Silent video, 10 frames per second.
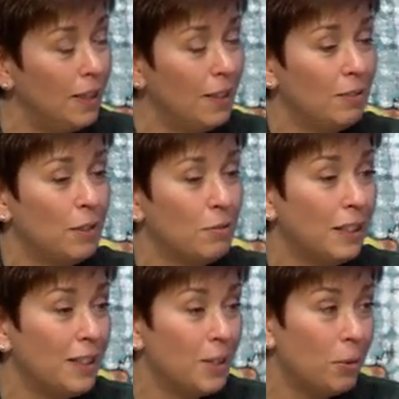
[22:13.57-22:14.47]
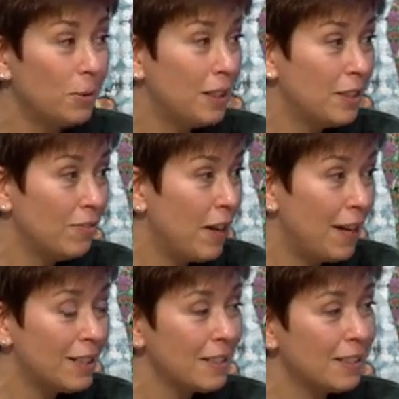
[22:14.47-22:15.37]
We really don't need to
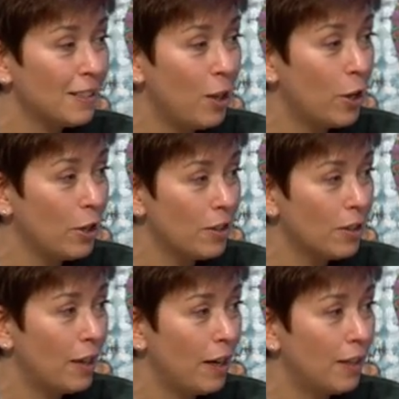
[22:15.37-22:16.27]
fast longer than that.